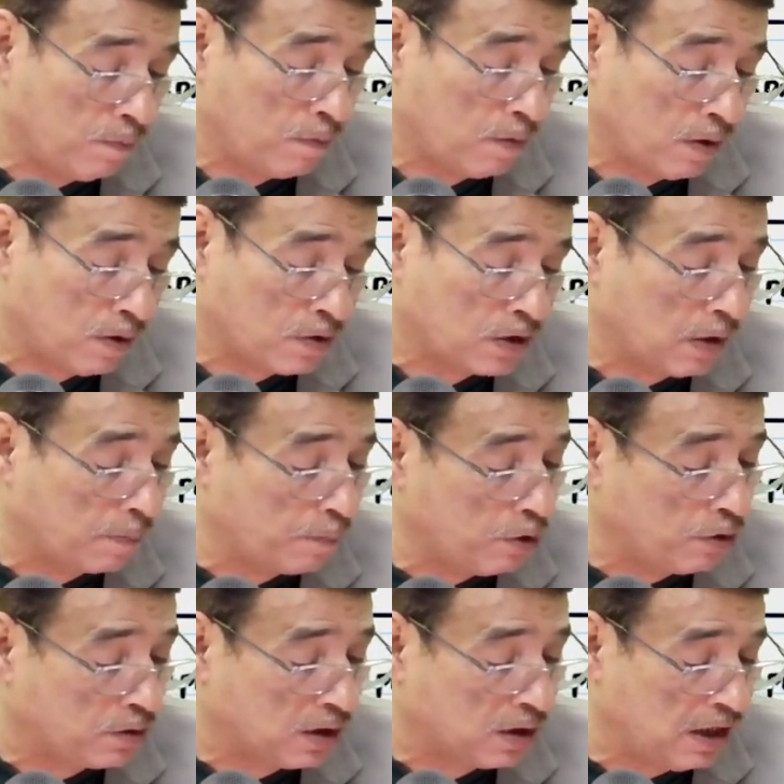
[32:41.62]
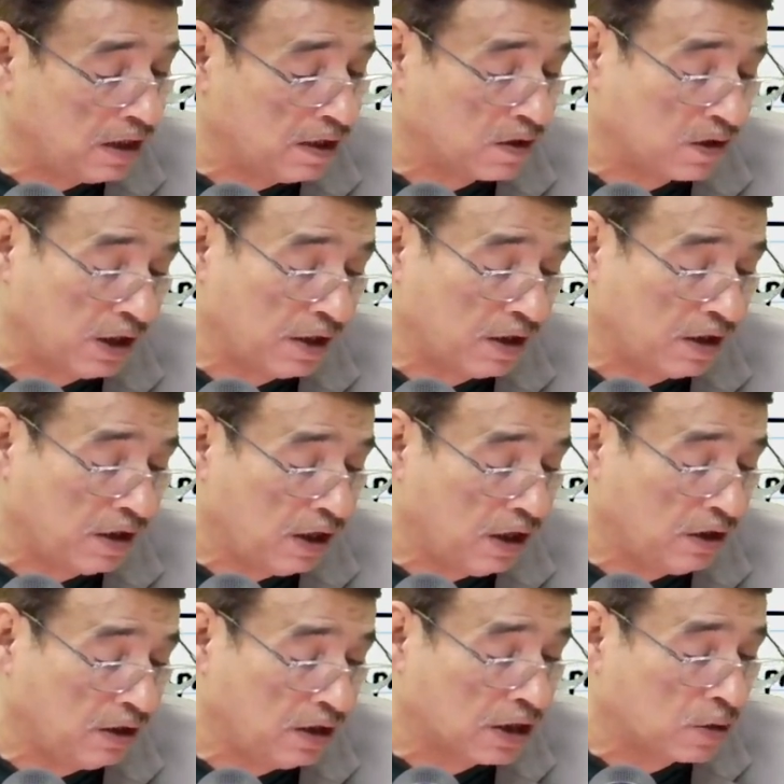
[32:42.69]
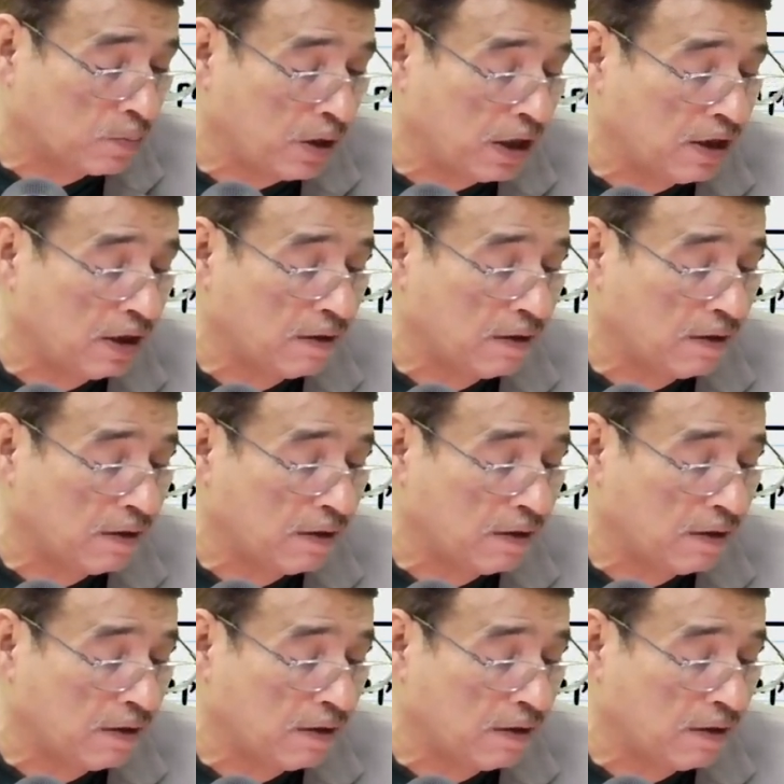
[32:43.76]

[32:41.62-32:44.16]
Suppose it is written in this manner.